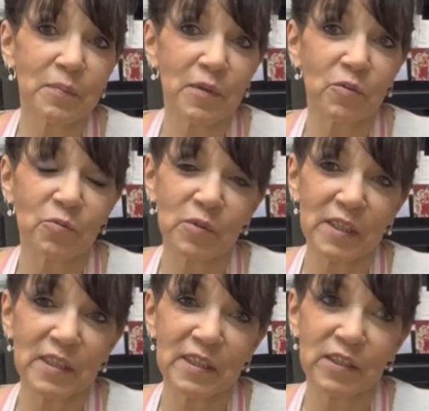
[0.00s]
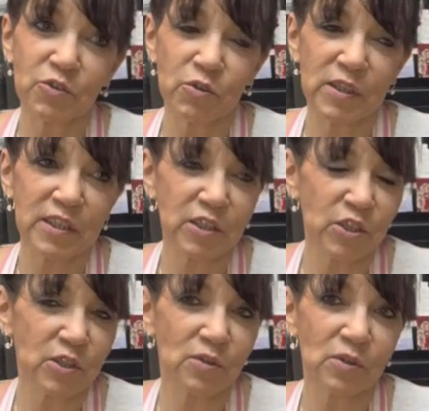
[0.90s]
a really
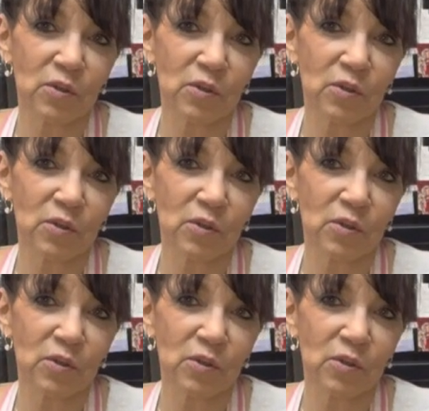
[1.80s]
traditional